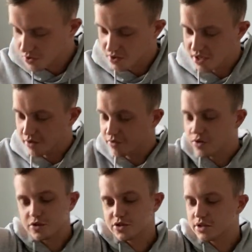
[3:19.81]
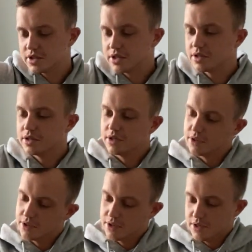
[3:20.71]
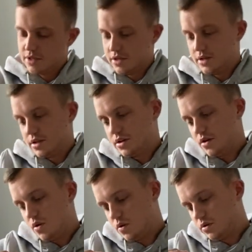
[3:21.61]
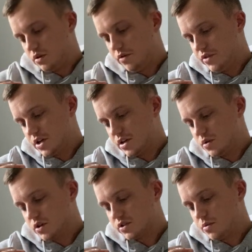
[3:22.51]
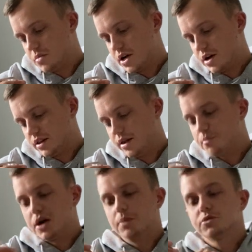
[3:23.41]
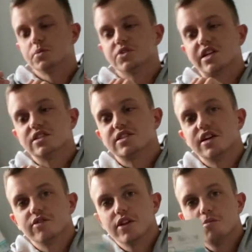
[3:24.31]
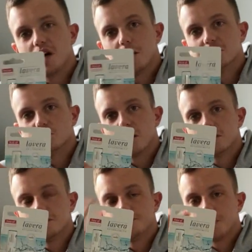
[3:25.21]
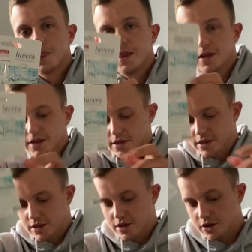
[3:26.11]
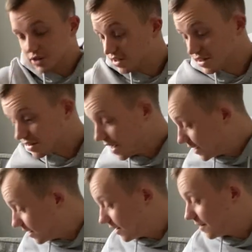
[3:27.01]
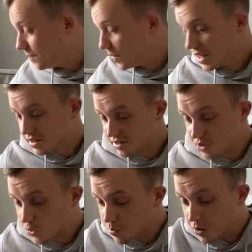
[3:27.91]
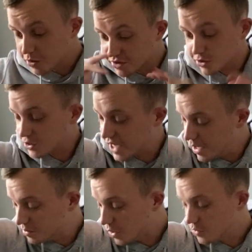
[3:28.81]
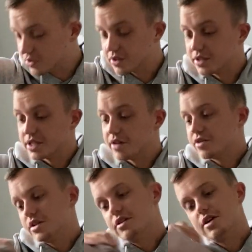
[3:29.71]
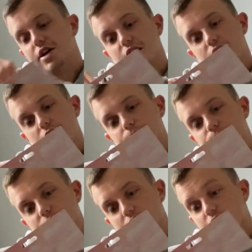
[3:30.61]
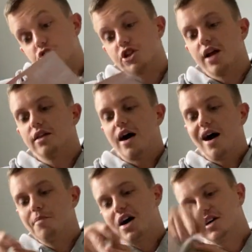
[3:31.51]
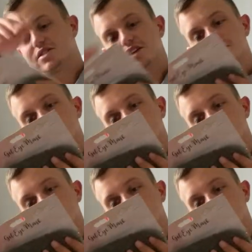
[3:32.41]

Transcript: Yeah, unfortunately. Oh, lovely. We've got some lip balm, some sensitive lip balm as well. Honestly, it's a goodie box that just keeps on giving. A gel eye mask.